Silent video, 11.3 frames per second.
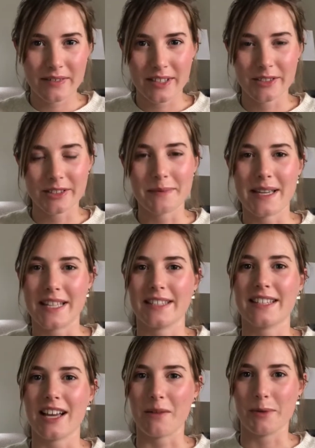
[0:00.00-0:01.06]
you some hints
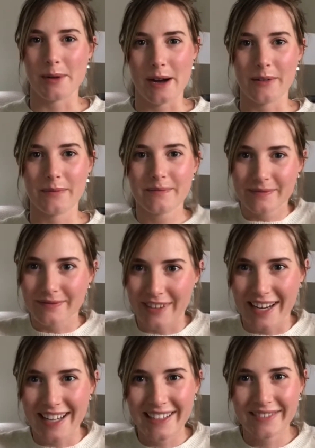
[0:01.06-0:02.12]
to help you out. Ready?